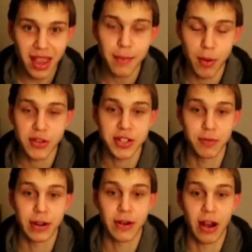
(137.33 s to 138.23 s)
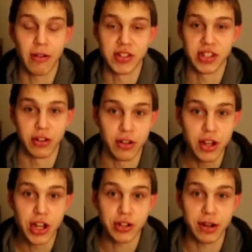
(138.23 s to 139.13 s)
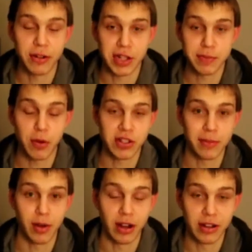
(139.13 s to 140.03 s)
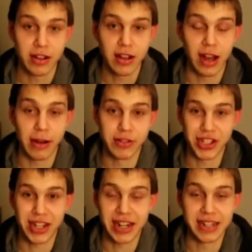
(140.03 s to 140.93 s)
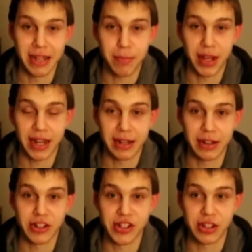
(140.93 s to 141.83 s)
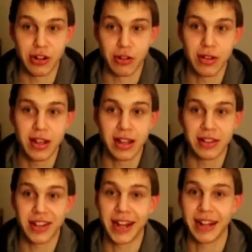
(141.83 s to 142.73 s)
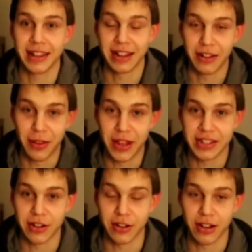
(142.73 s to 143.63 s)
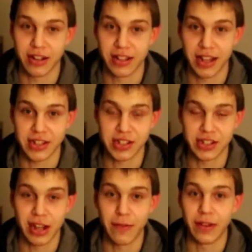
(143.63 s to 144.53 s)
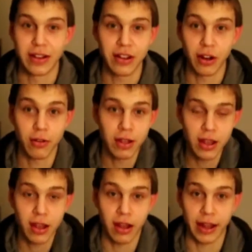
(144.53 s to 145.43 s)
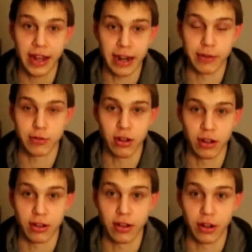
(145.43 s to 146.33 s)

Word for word: Most of the work I was, you know, trying to expose him on, I was just kind of nitpicking, just, you know, taking little things out of context and stuff, and, you know, again, I was wrong.